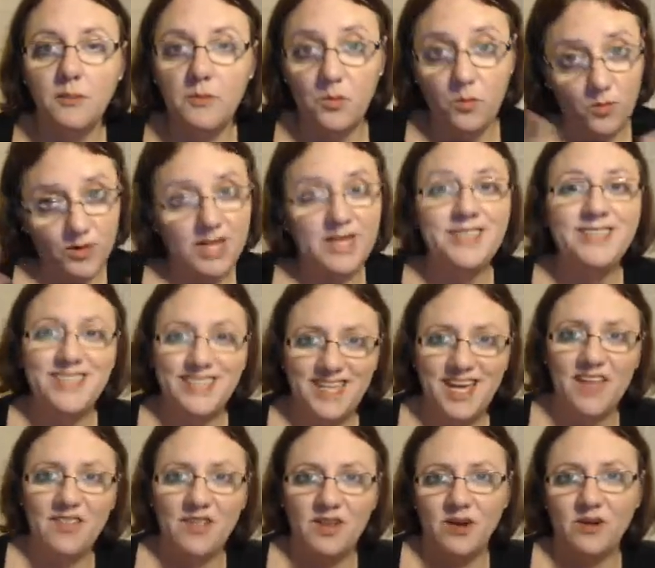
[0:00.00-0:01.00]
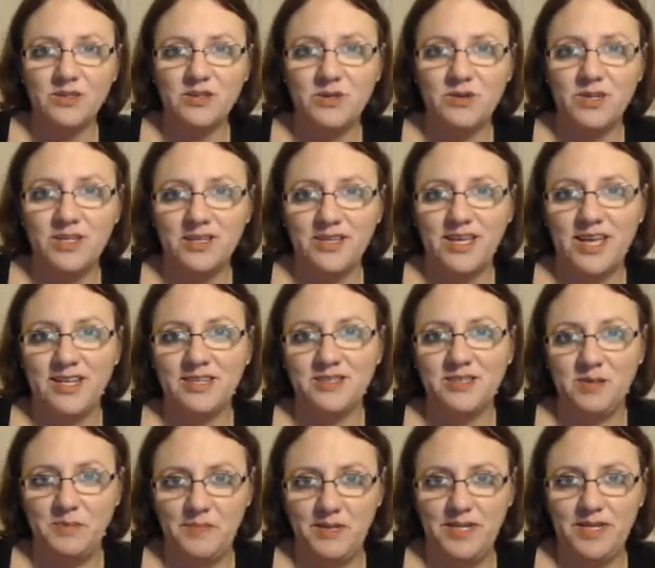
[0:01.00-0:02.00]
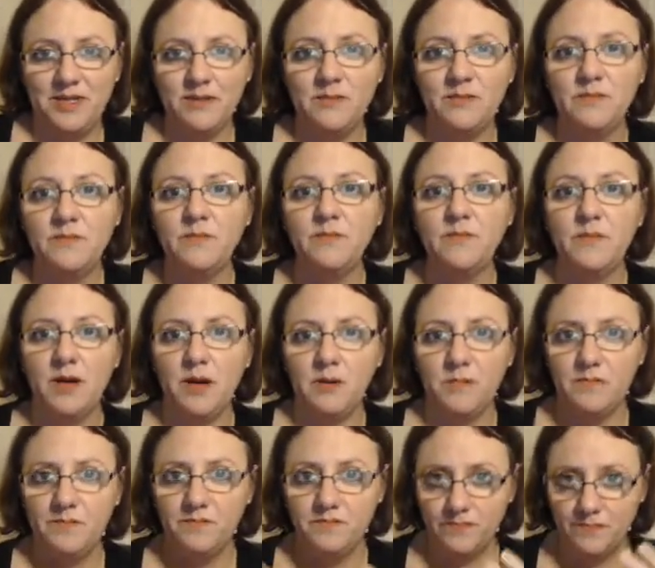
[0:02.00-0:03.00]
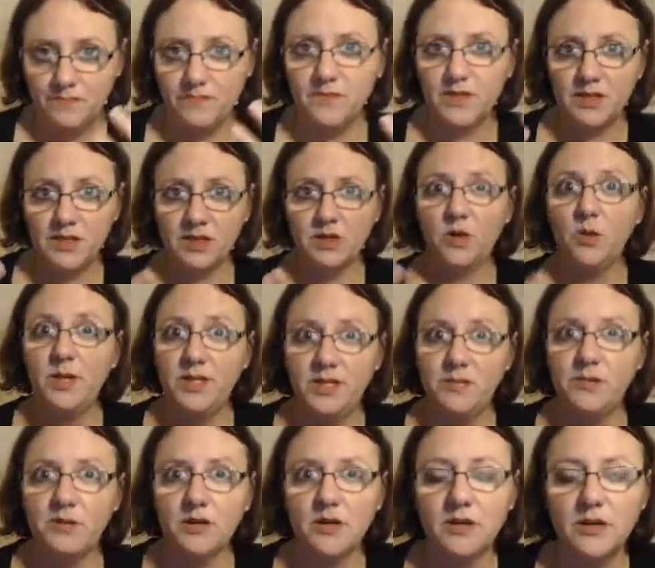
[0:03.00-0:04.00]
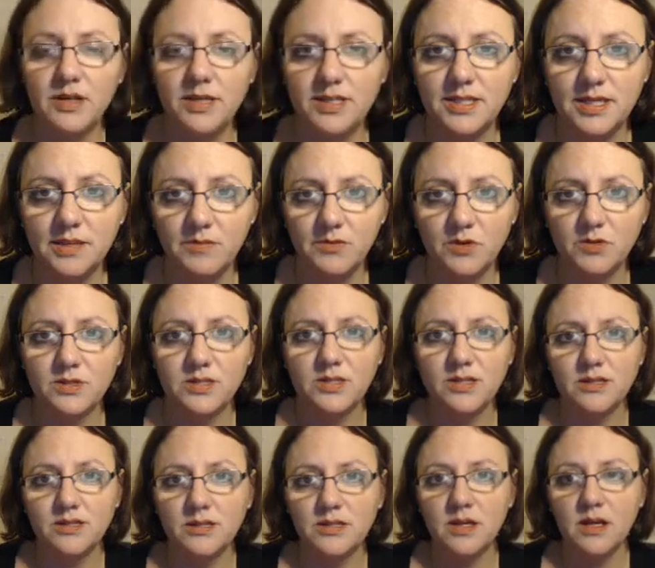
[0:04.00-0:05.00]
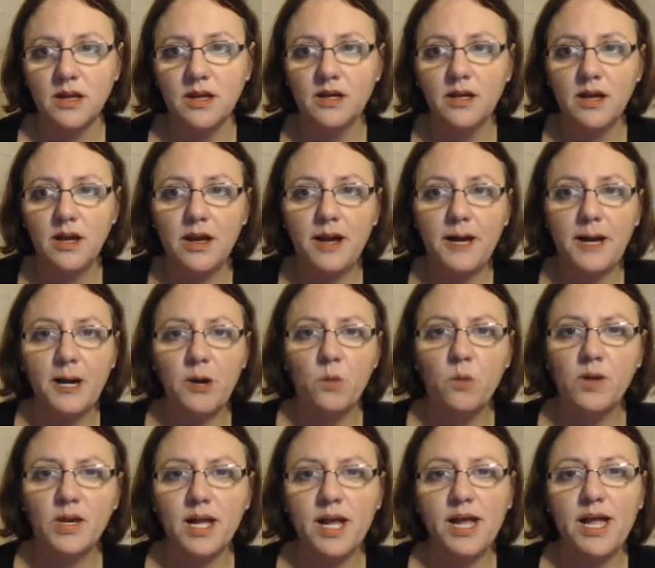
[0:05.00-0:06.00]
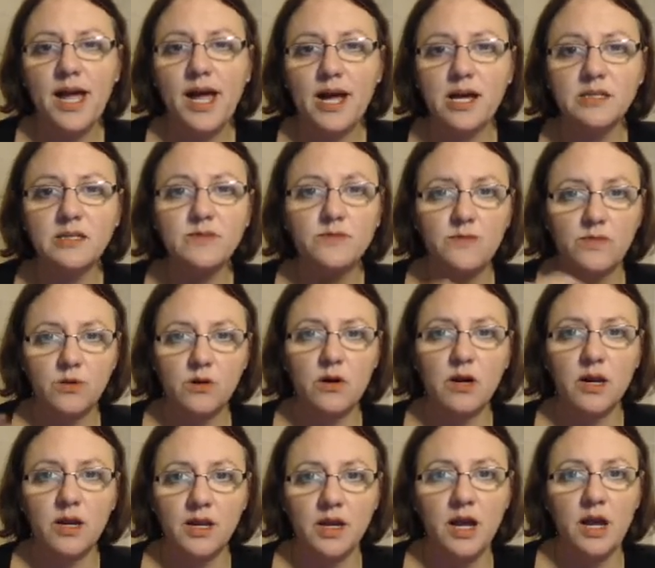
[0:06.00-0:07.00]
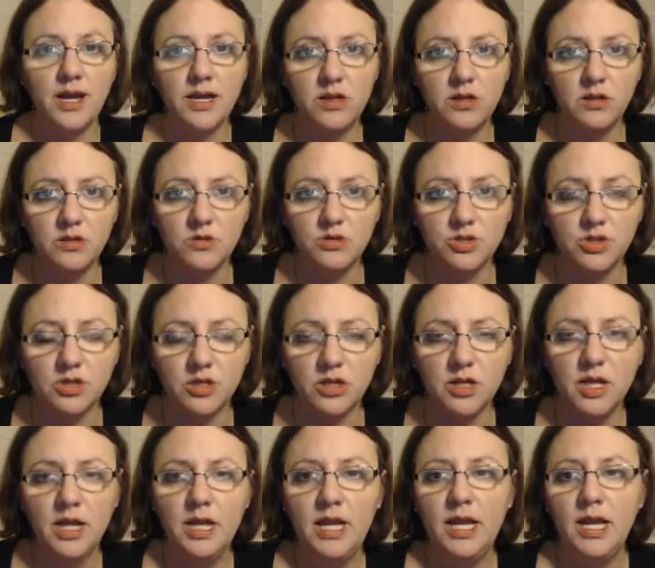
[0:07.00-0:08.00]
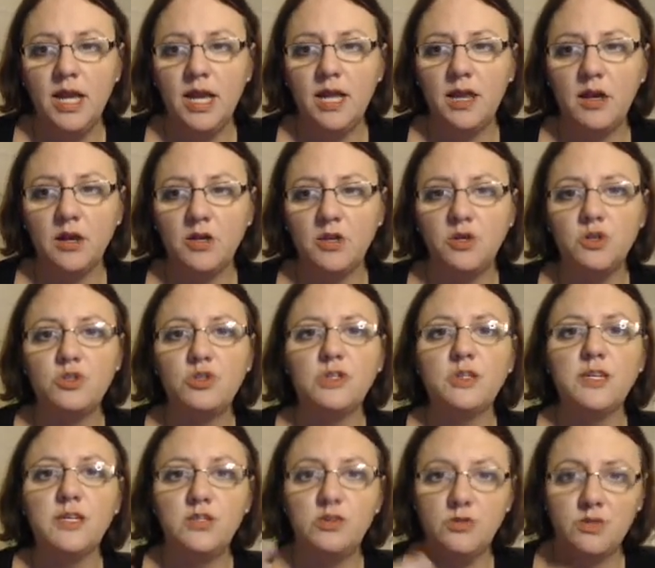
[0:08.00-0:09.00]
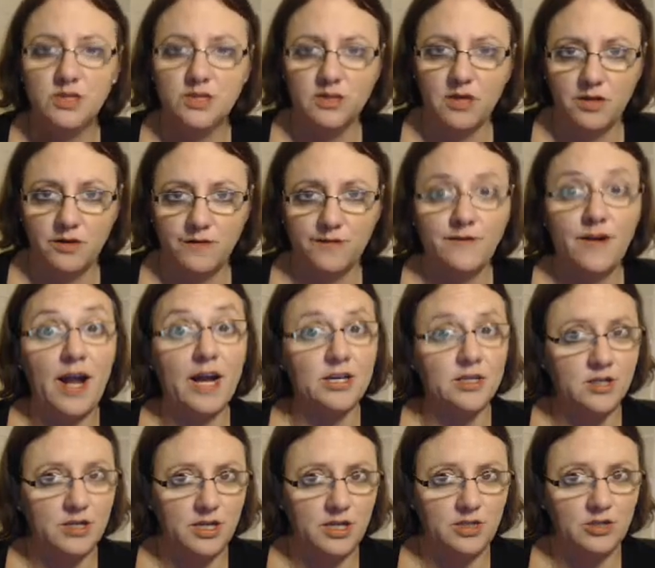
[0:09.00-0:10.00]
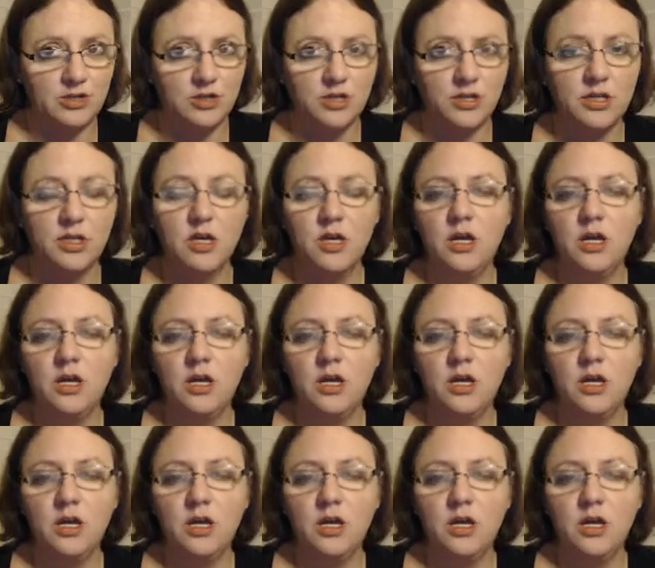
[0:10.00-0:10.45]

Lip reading: When I see that, that also indicates to me that they're going deeper into hypnosis. When I ask for an eye closure, and I'll usually do this on a fractionation,